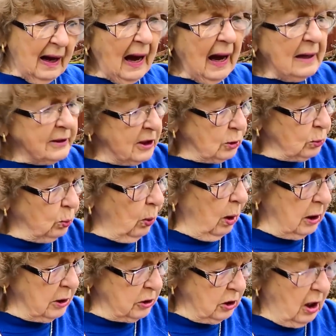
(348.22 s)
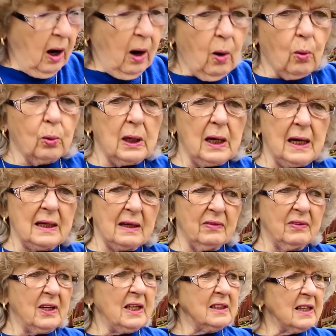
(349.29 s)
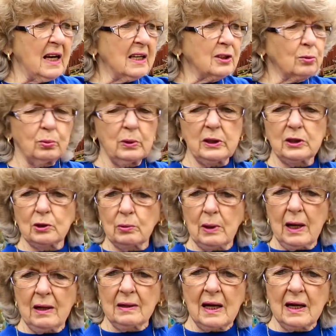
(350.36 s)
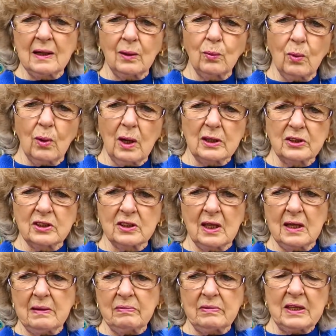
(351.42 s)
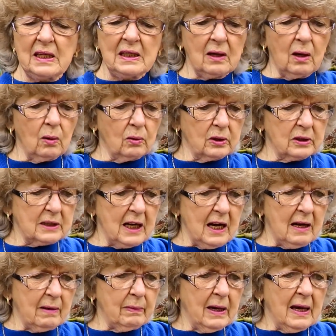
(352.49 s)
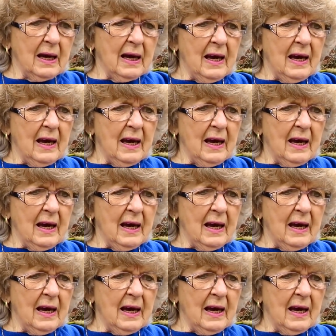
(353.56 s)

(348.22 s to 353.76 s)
I just watch all kind of things. I switch around. I don't watch the same thing all the time.